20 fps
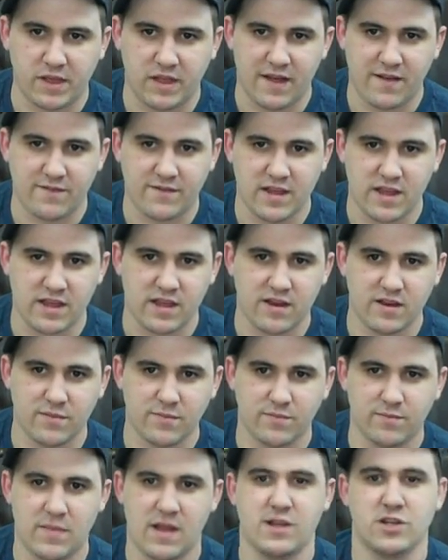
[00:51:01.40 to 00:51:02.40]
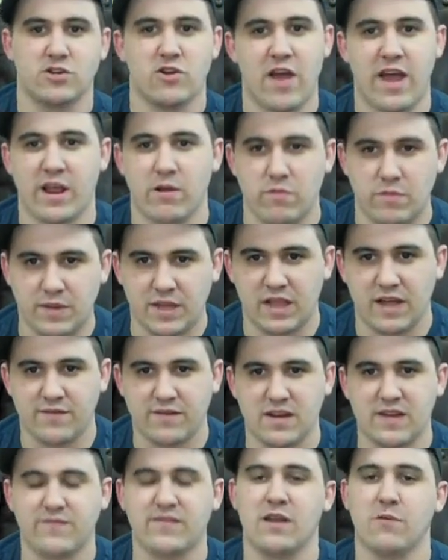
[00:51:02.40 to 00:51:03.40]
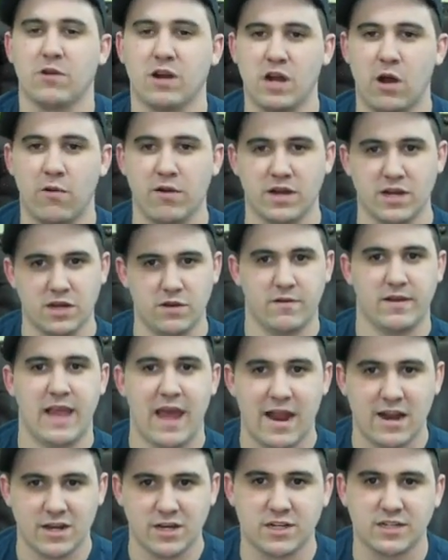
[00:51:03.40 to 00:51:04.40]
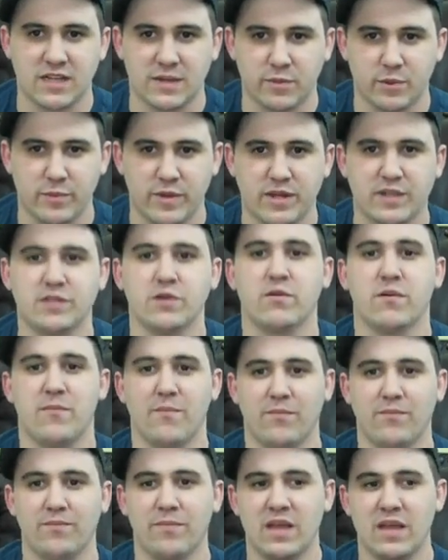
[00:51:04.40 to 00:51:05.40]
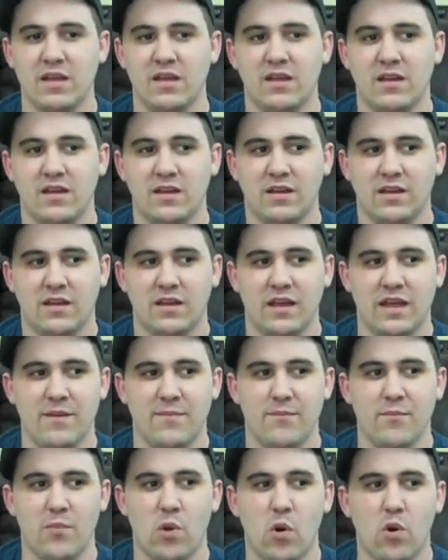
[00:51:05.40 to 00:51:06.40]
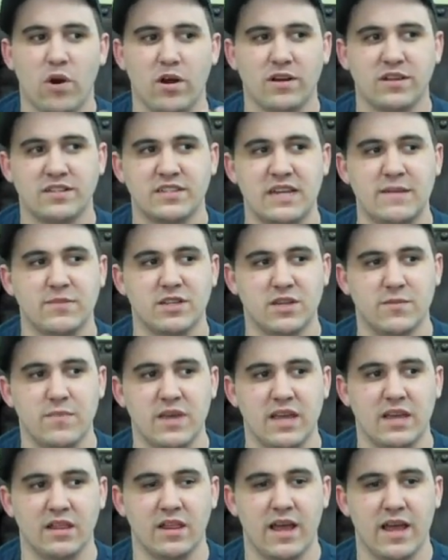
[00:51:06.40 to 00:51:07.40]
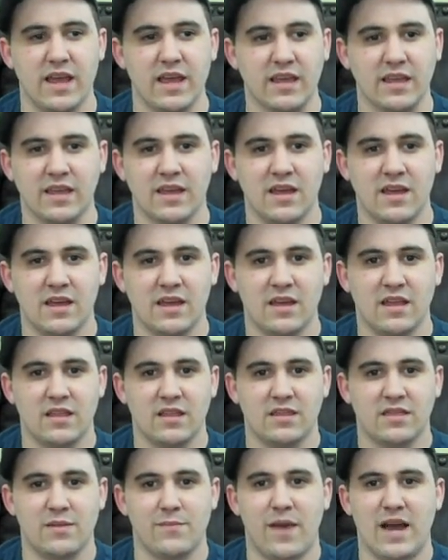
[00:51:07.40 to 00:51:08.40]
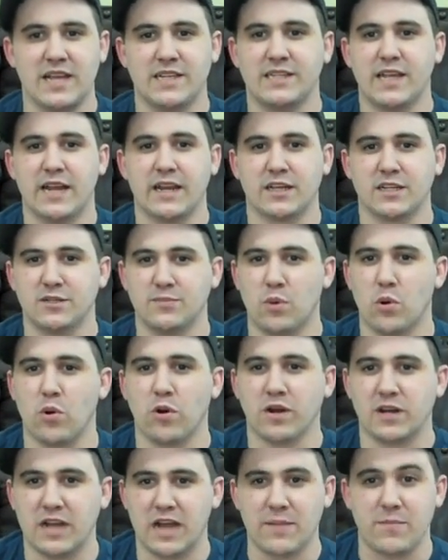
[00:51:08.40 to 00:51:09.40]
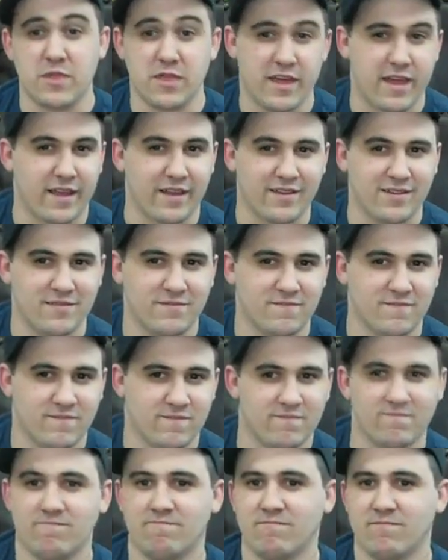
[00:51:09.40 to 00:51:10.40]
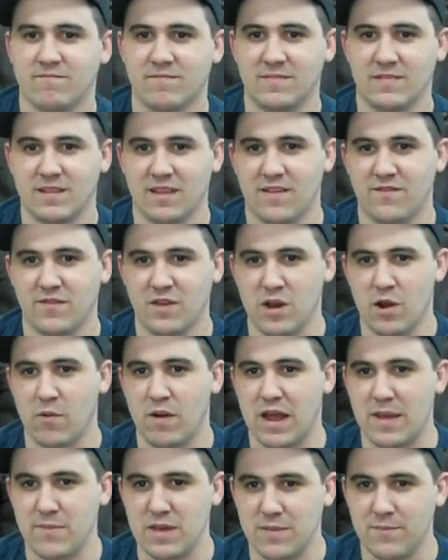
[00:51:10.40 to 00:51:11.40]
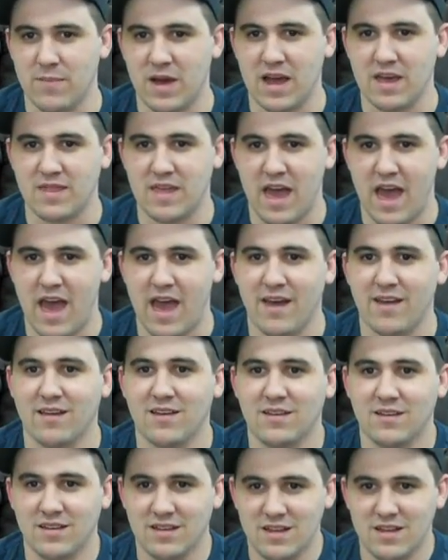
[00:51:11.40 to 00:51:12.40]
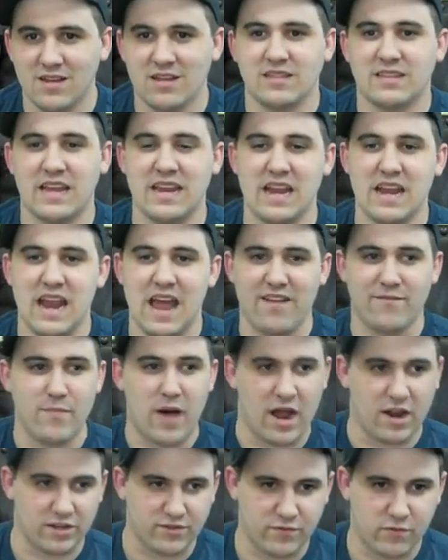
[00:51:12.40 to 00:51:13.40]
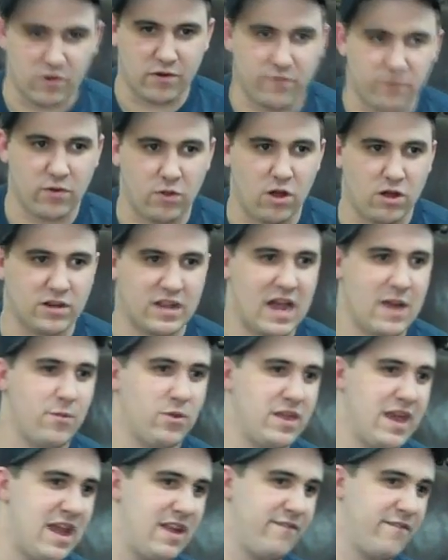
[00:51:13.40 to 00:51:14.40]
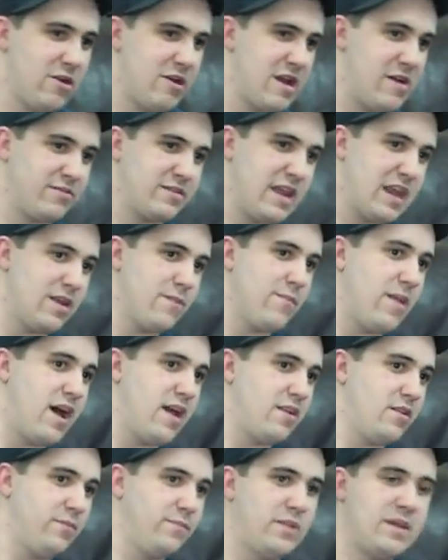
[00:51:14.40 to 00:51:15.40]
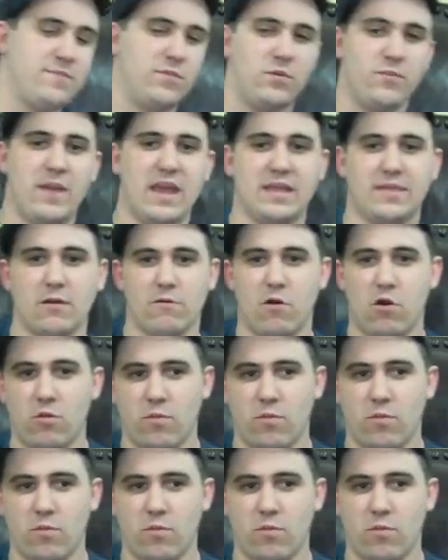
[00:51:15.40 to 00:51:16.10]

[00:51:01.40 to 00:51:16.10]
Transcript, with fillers: be left in, and Straken would be left in if they were going to do a Catachan supplement. So it, it more okay, seems right. to me like the mycetic spore type thing. If you know what they, I mean by they that. They don't have models. They didn't have models them. for it for a long time, or they had a very outdated model. People made their.